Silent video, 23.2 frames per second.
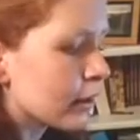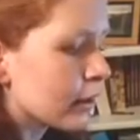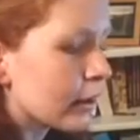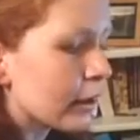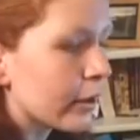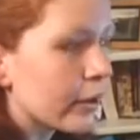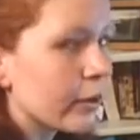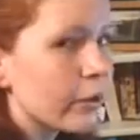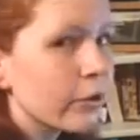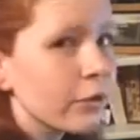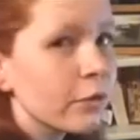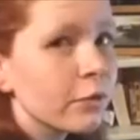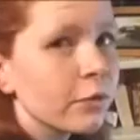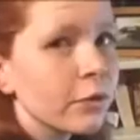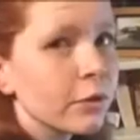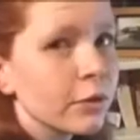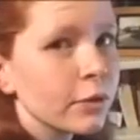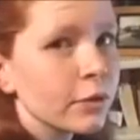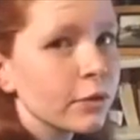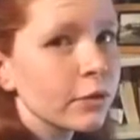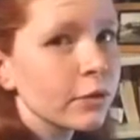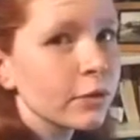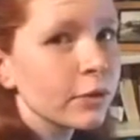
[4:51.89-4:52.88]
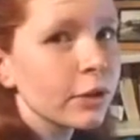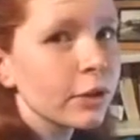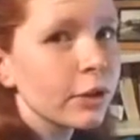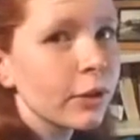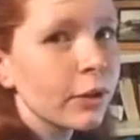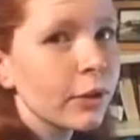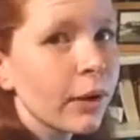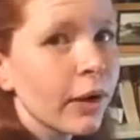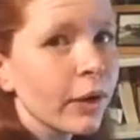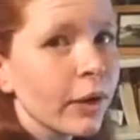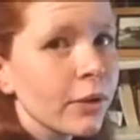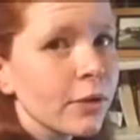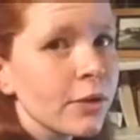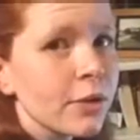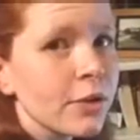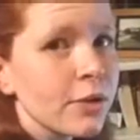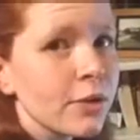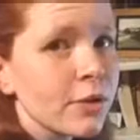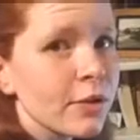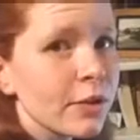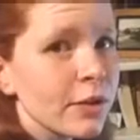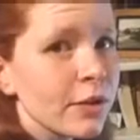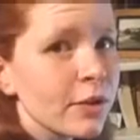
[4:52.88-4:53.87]
That goes for, you know, other
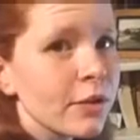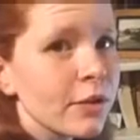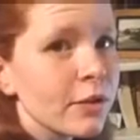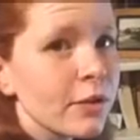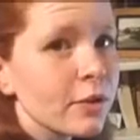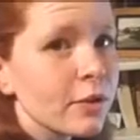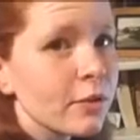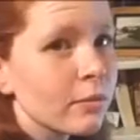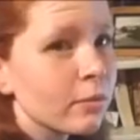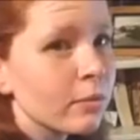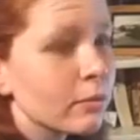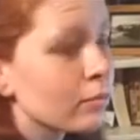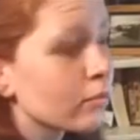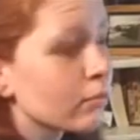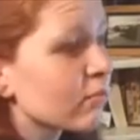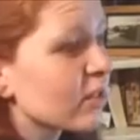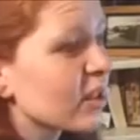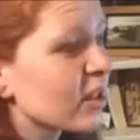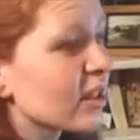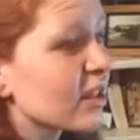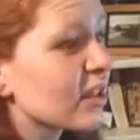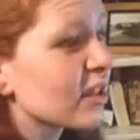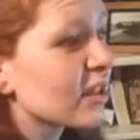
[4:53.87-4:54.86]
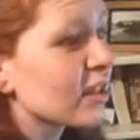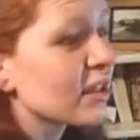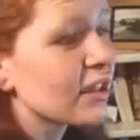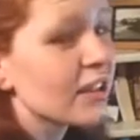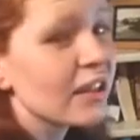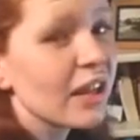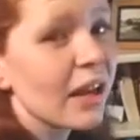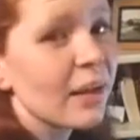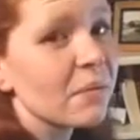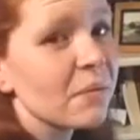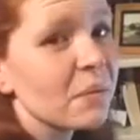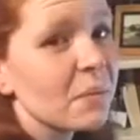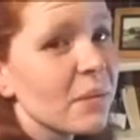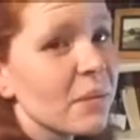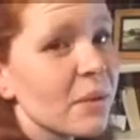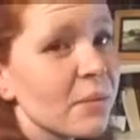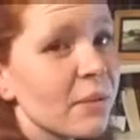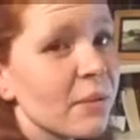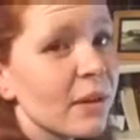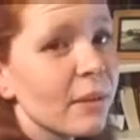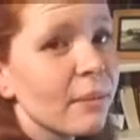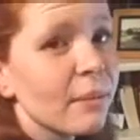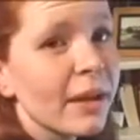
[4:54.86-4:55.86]
students too. It doesn't just have to be
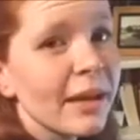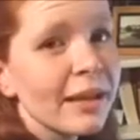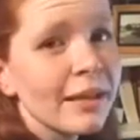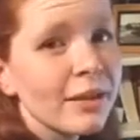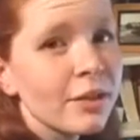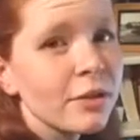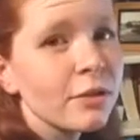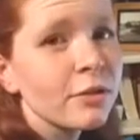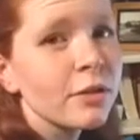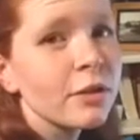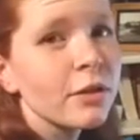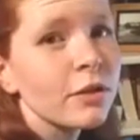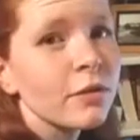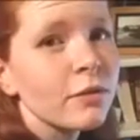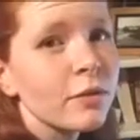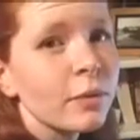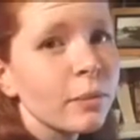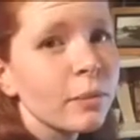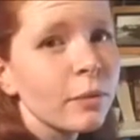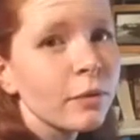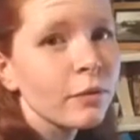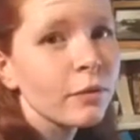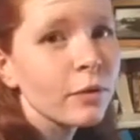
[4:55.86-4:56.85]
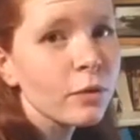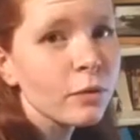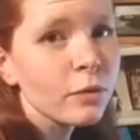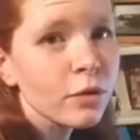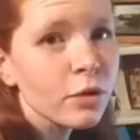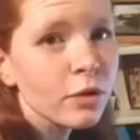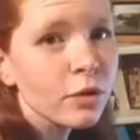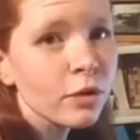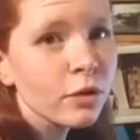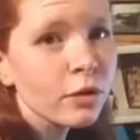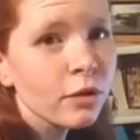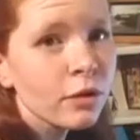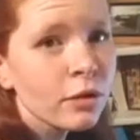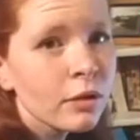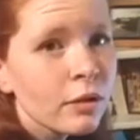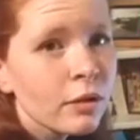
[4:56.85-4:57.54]
one of my students from the future.